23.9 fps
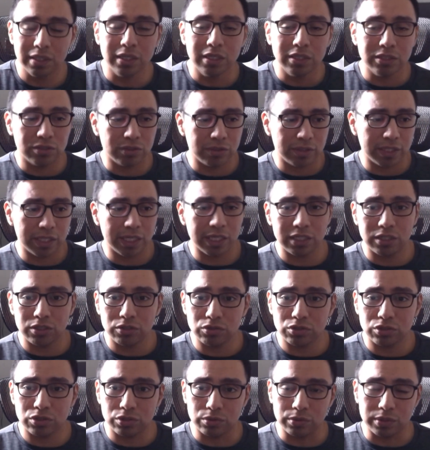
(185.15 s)
So you get
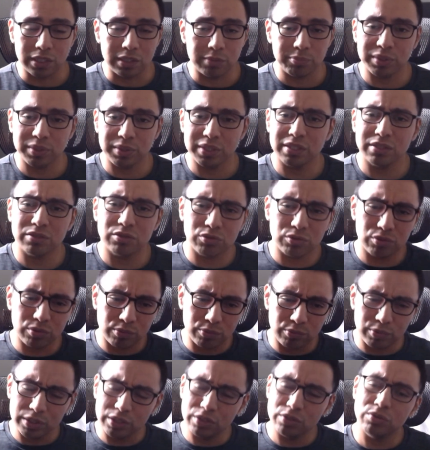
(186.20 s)
used to it. But
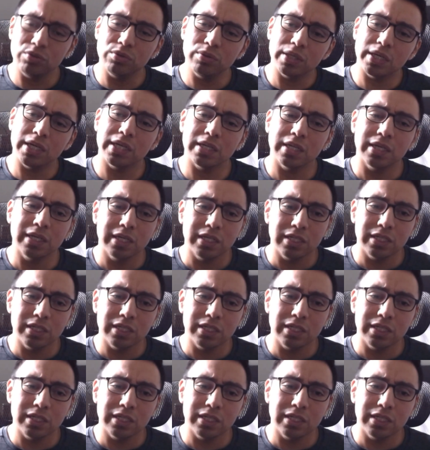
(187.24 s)
when you do that,